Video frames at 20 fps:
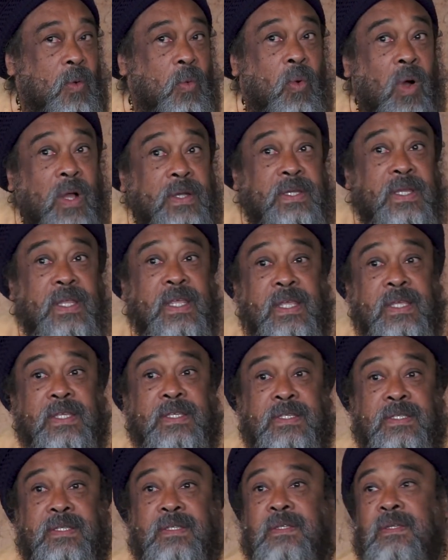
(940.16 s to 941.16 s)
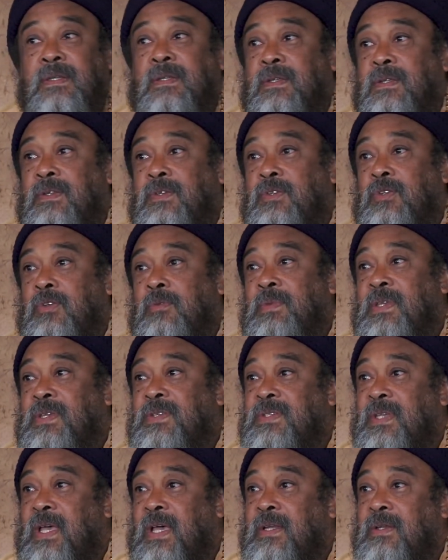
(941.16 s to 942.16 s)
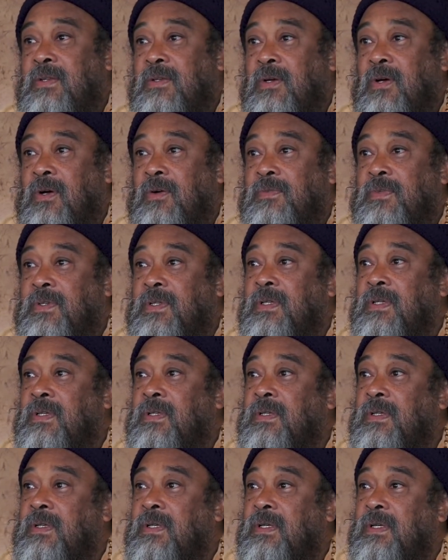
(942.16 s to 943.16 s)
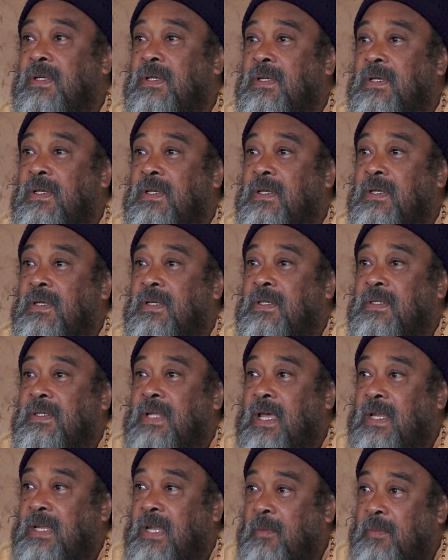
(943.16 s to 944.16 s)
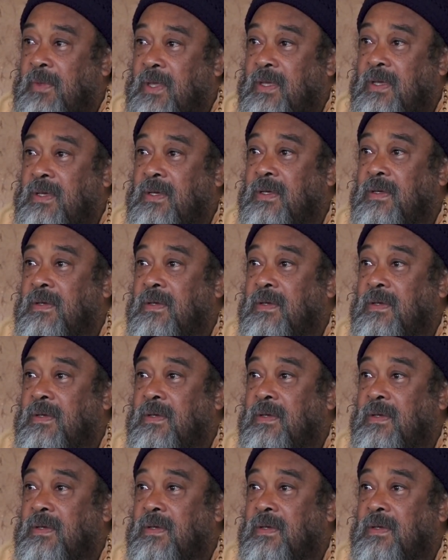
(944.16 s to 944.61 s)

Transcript: what is to be said of the dynamic